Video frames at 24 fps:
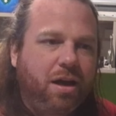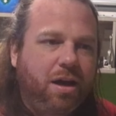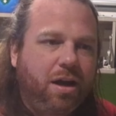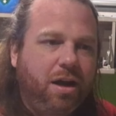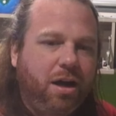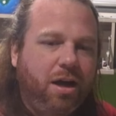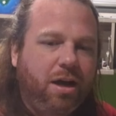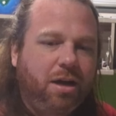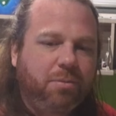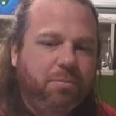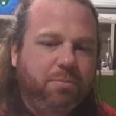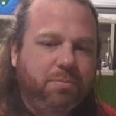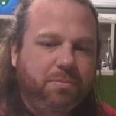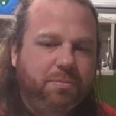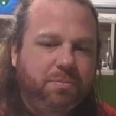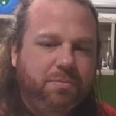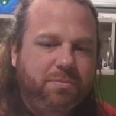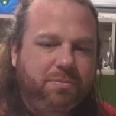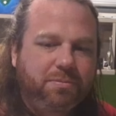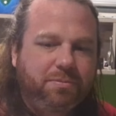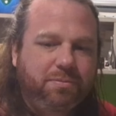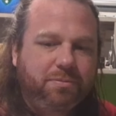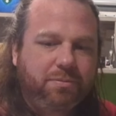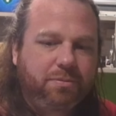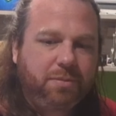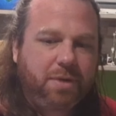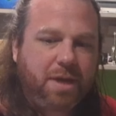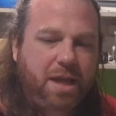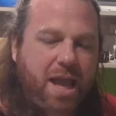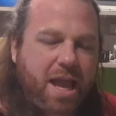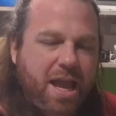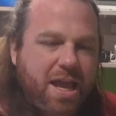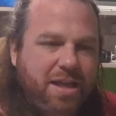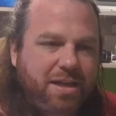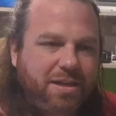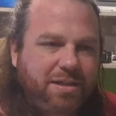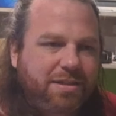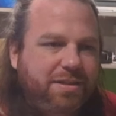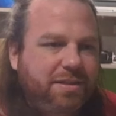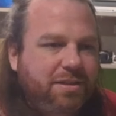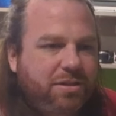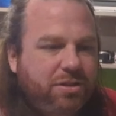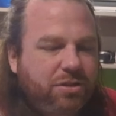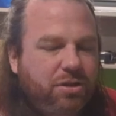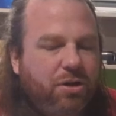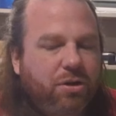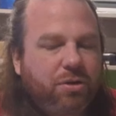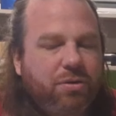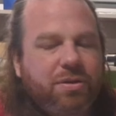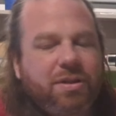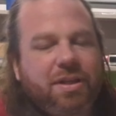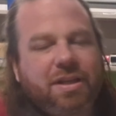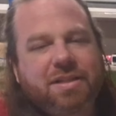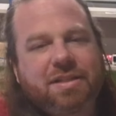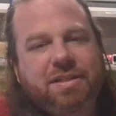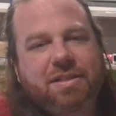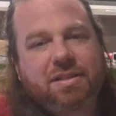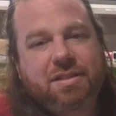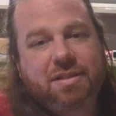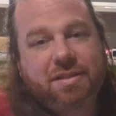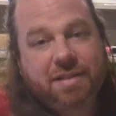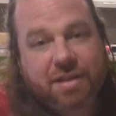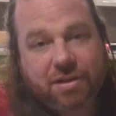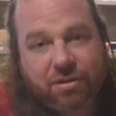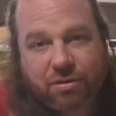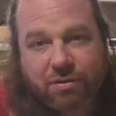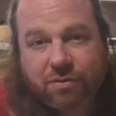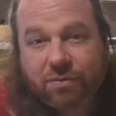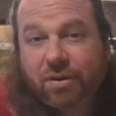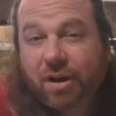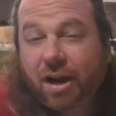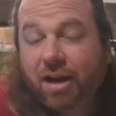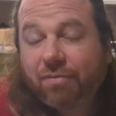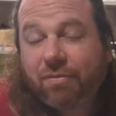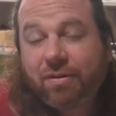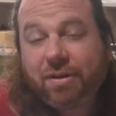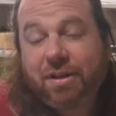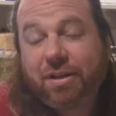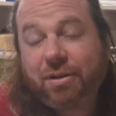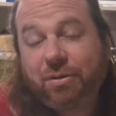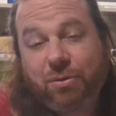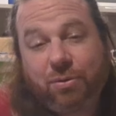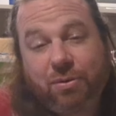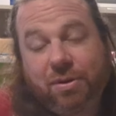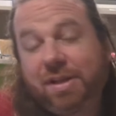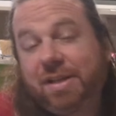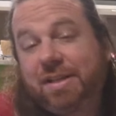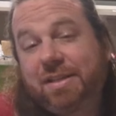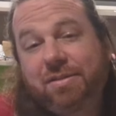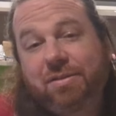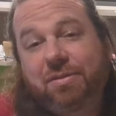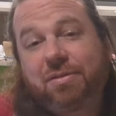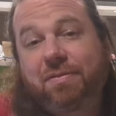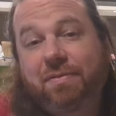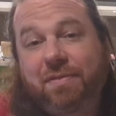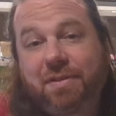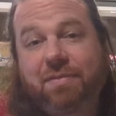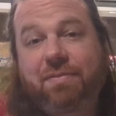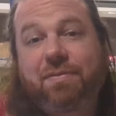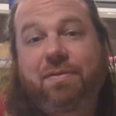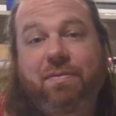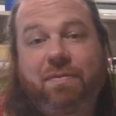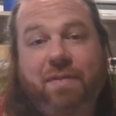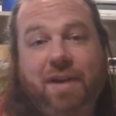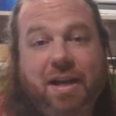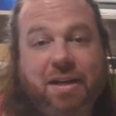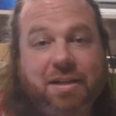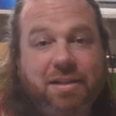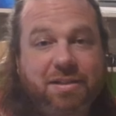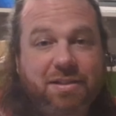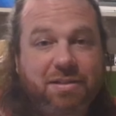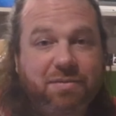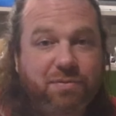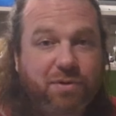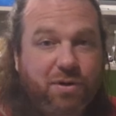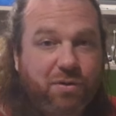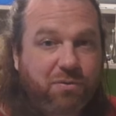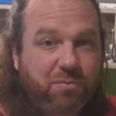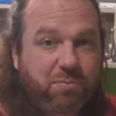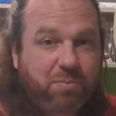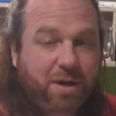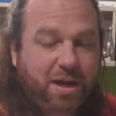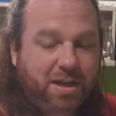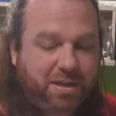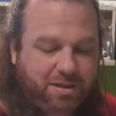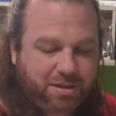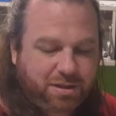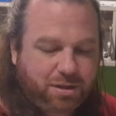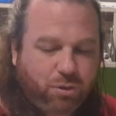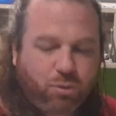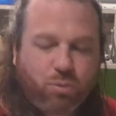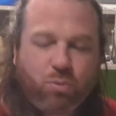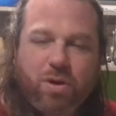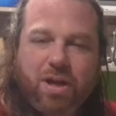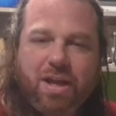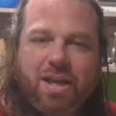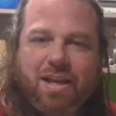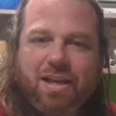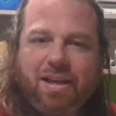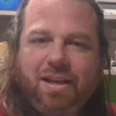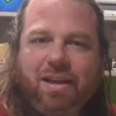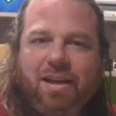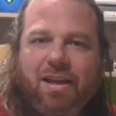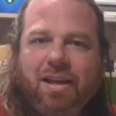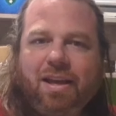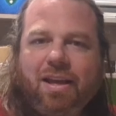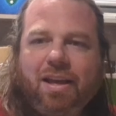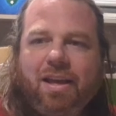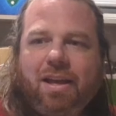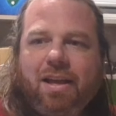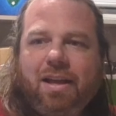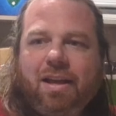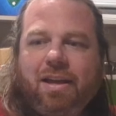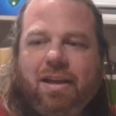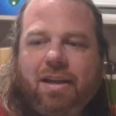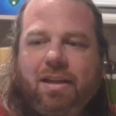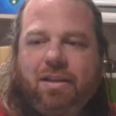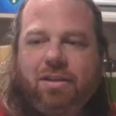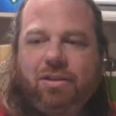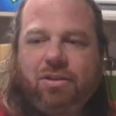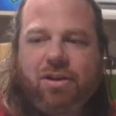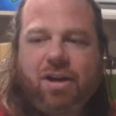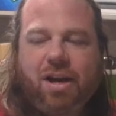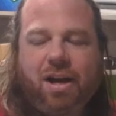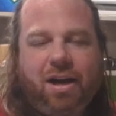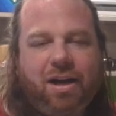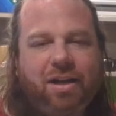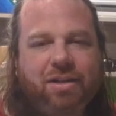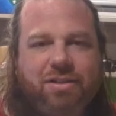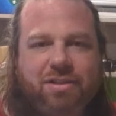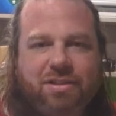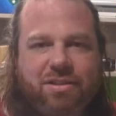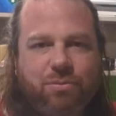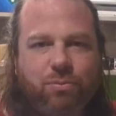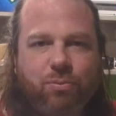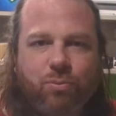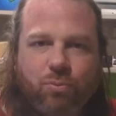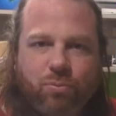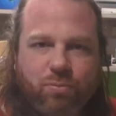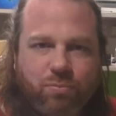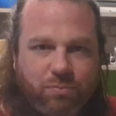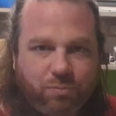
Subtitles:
And, you know, there's center of gravity and all these sorts of different factors involved. But the wing, you can't just